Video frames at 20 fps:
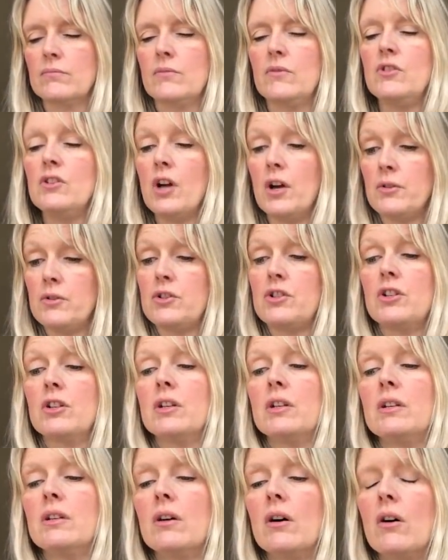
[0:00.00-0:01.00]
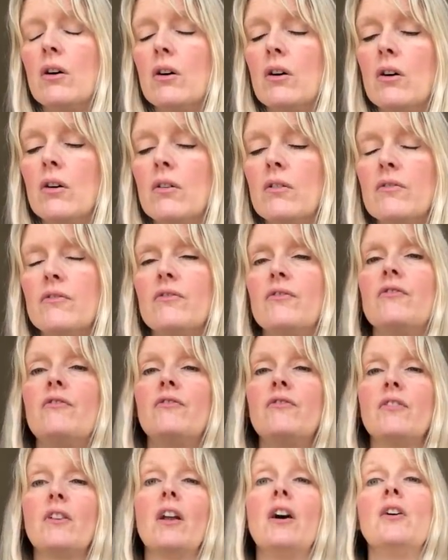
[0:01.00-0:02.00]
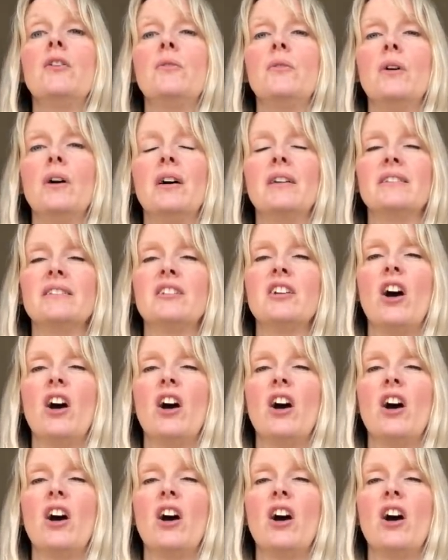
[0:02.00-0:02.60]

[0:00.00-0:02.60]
notion of flow and